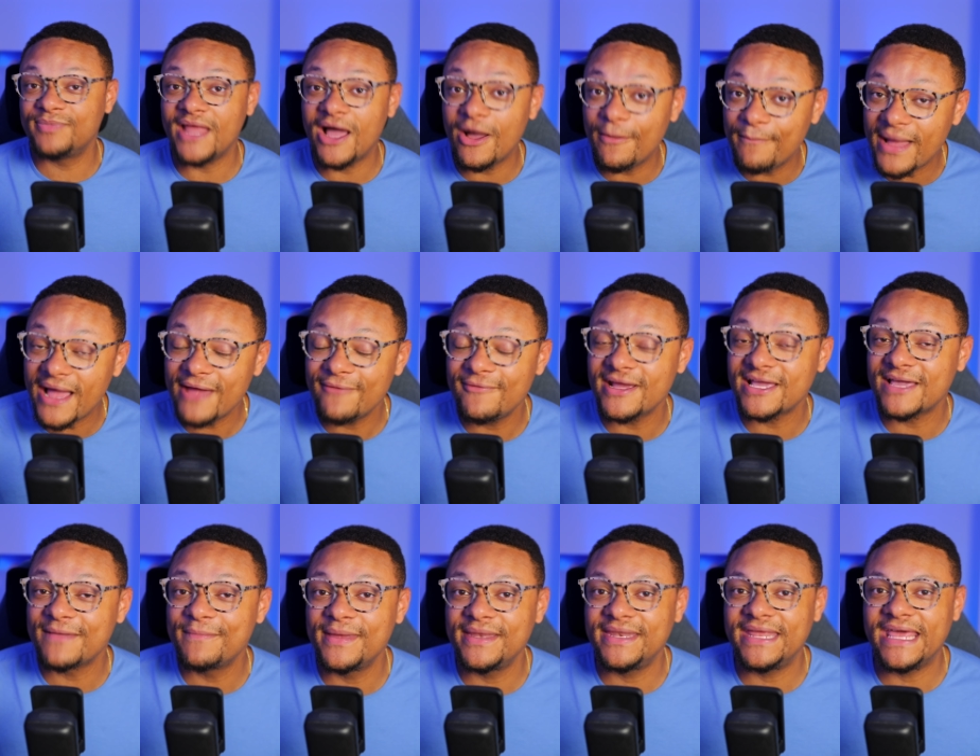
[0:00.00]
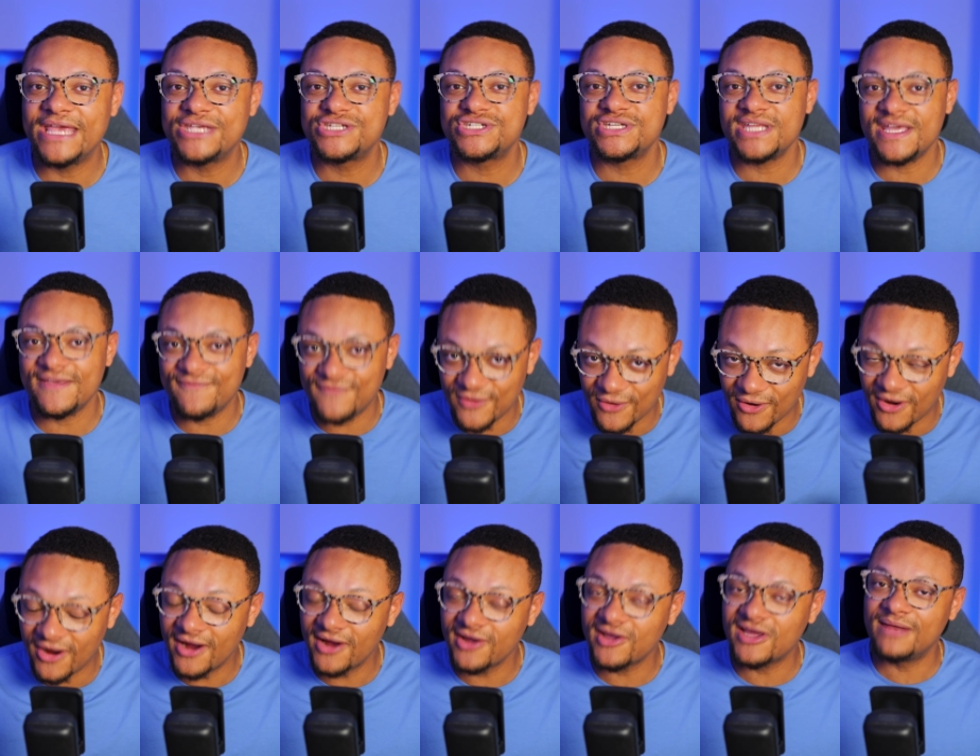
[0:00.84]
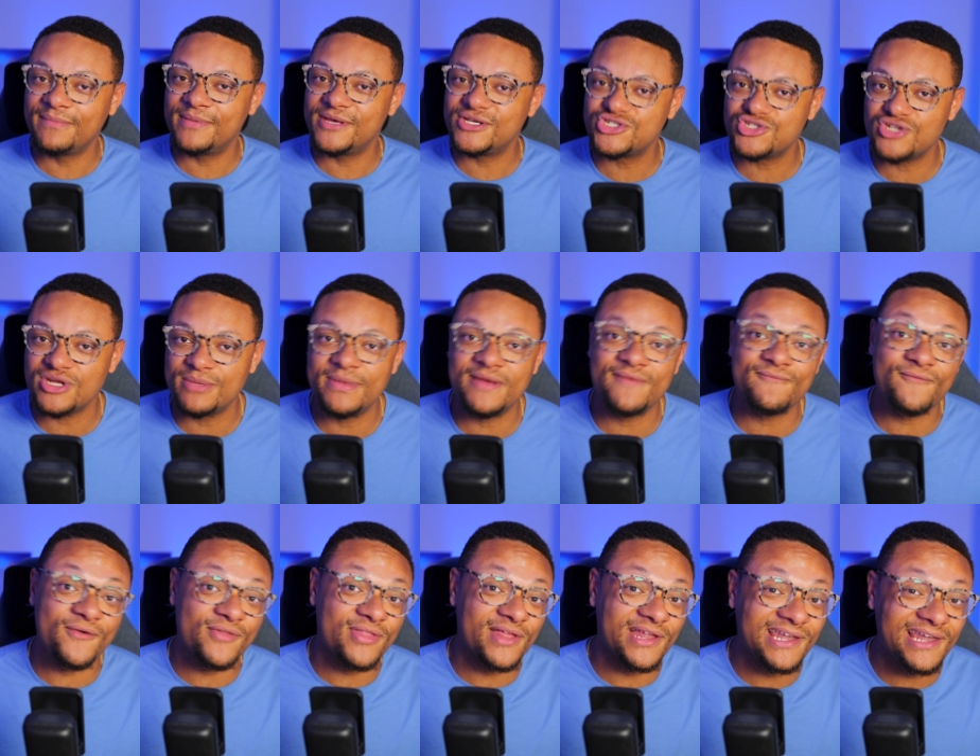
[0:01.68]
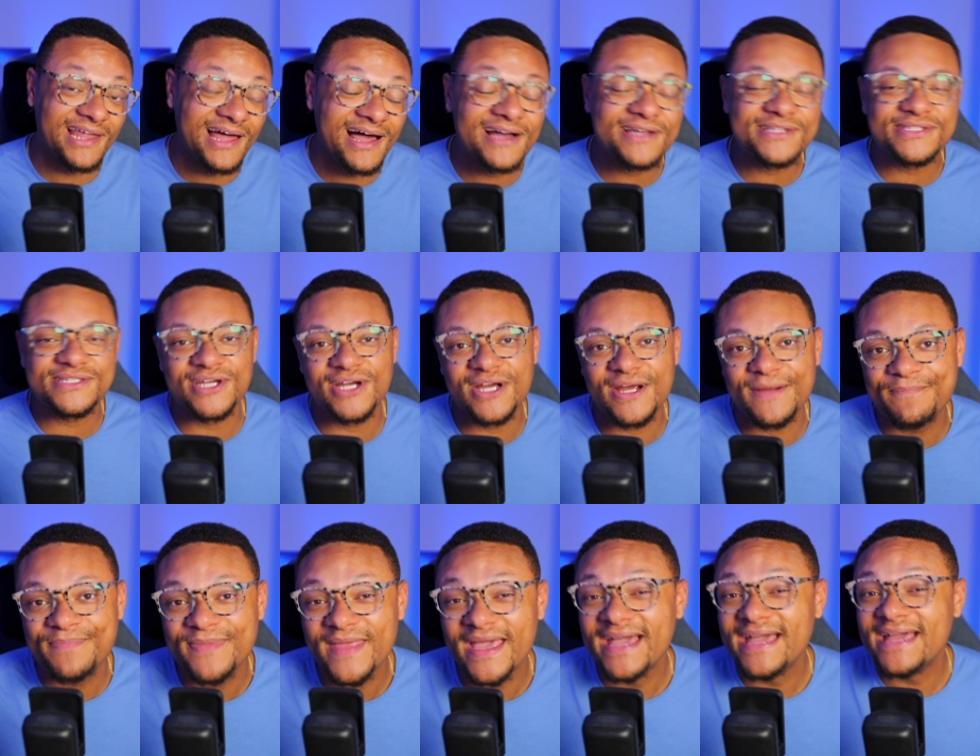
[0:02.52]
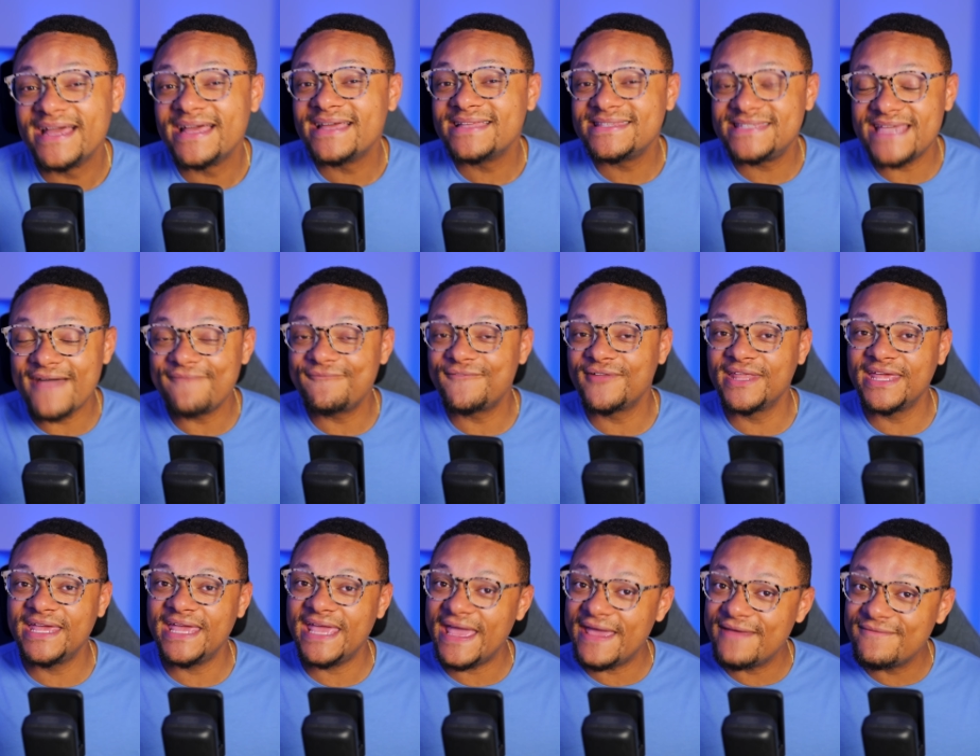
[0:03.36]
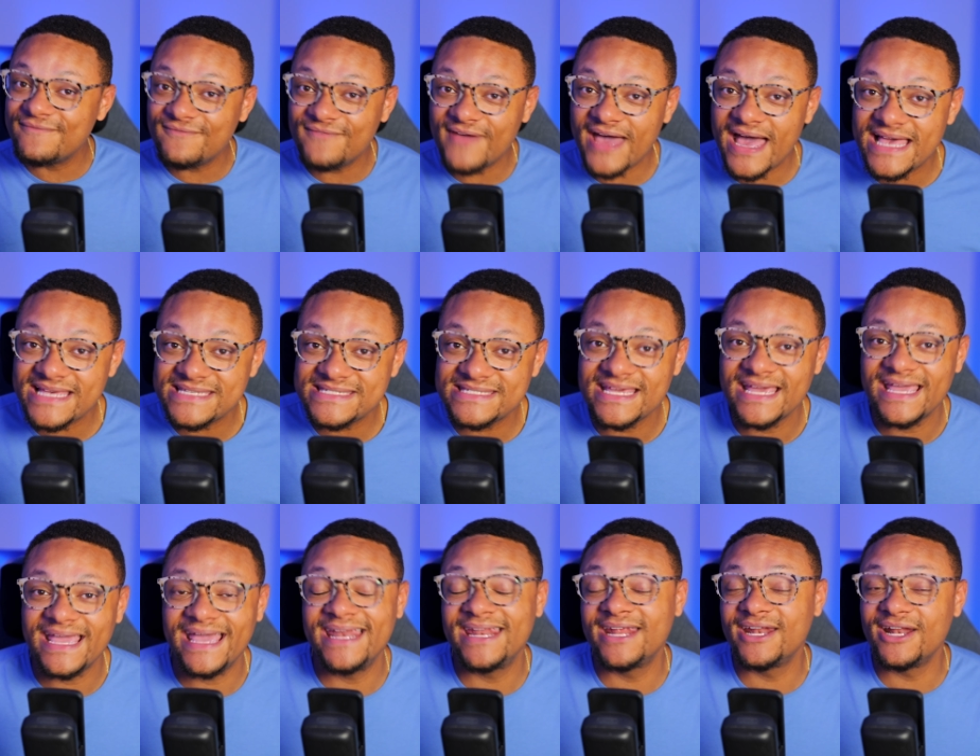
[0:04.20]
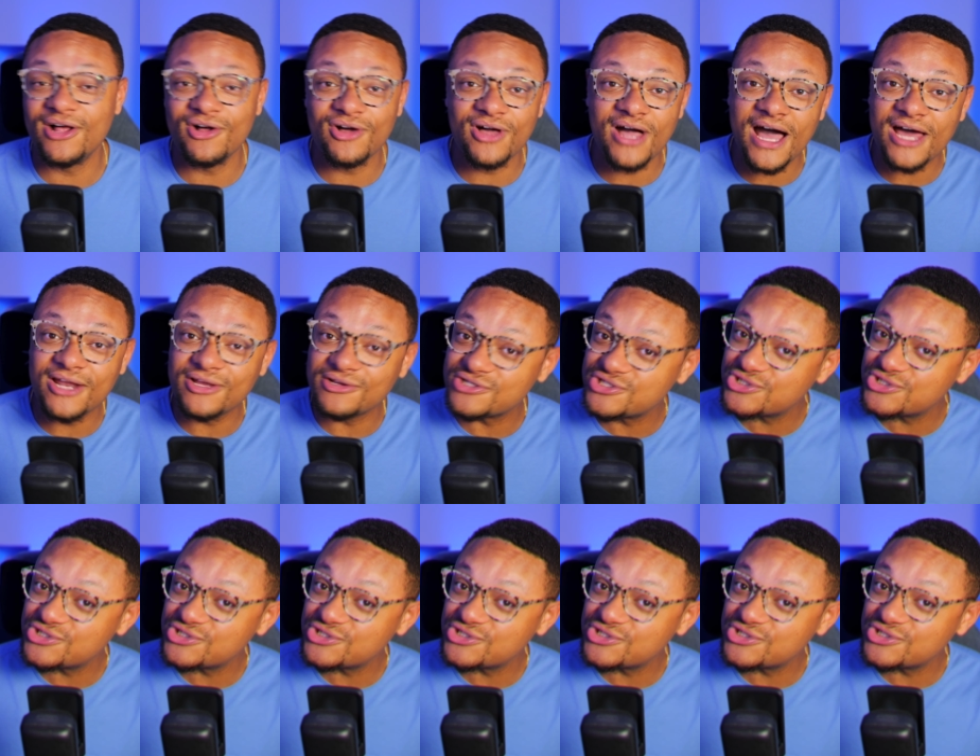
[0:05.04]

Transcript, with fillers: Now, my recommendation, if you are gonna be streaming for the long term, definitely invest in an Elgato